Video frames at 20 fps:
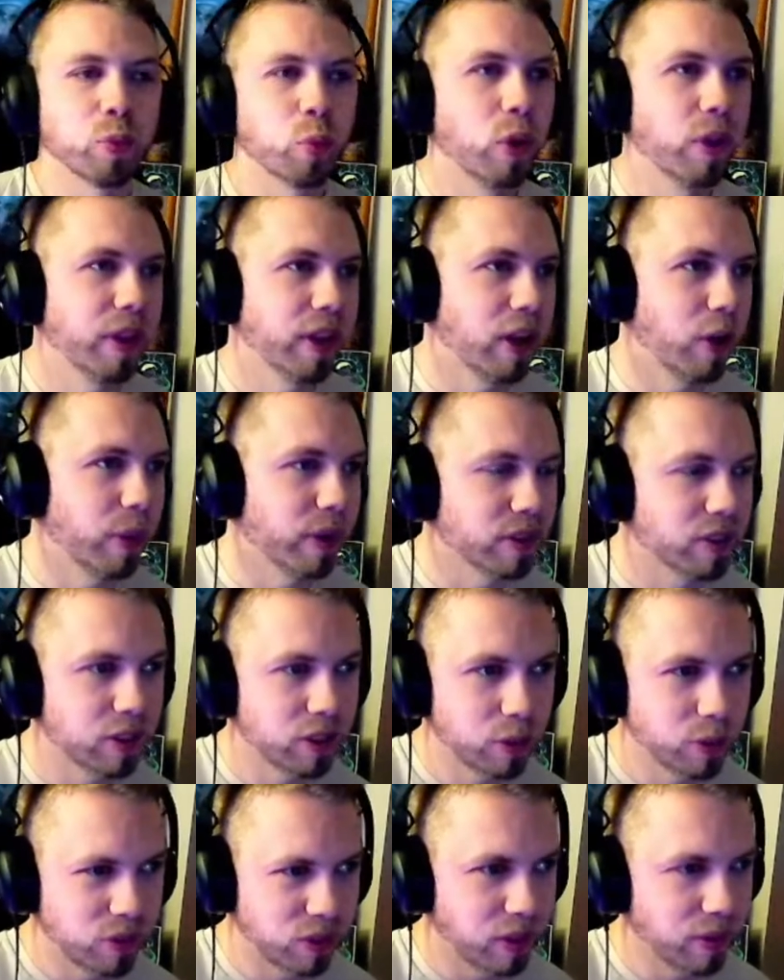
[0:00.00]
Will they go
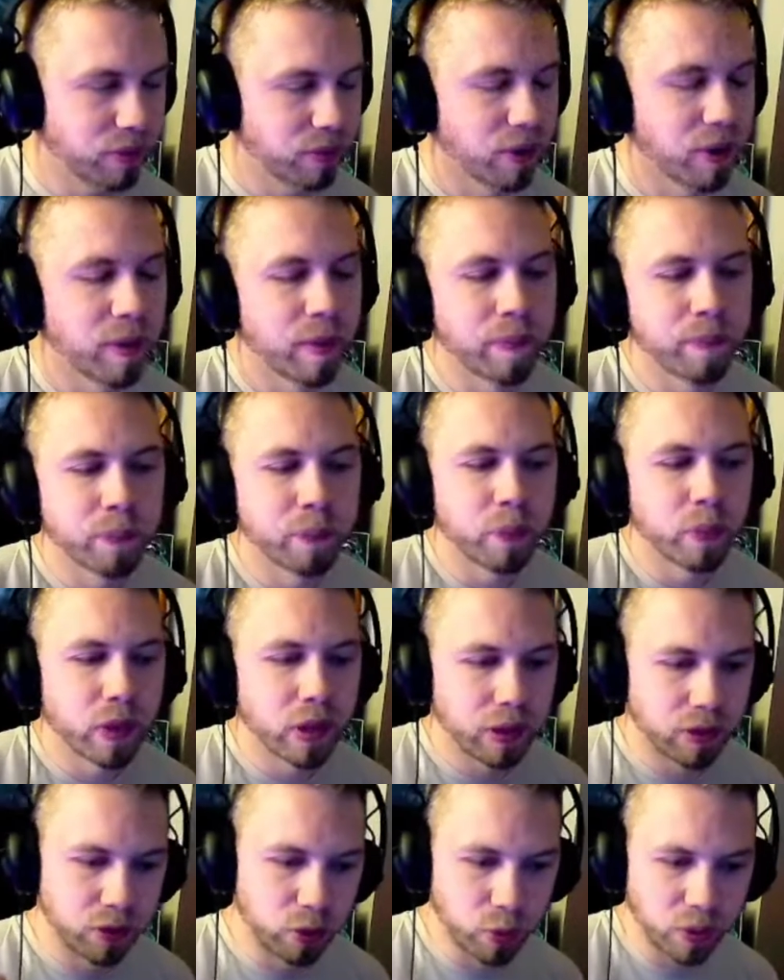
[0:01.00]
exclusive
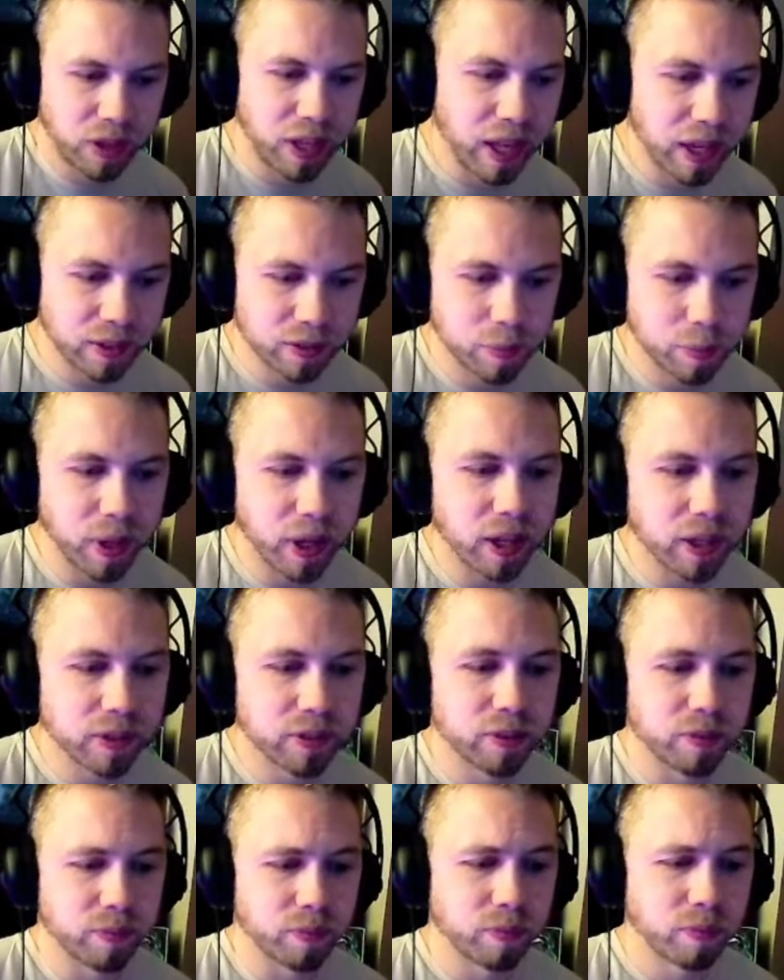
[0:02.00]
to the Xbox?